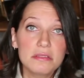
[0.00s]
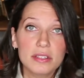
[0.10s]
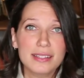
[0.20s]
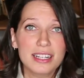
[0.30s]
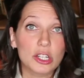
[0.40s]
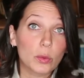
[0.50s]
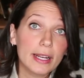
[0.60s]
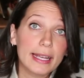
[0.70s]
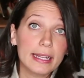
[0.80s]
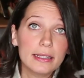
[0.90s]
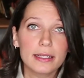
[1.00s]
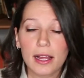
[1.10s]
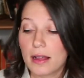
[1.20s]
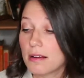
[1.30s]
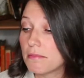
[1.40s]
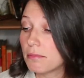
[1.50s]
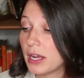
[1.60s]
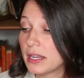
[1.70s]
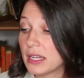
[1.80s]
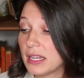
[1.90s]
It's not great,
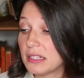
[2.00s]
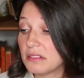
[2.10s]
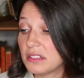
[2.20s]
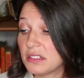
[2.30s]
but it,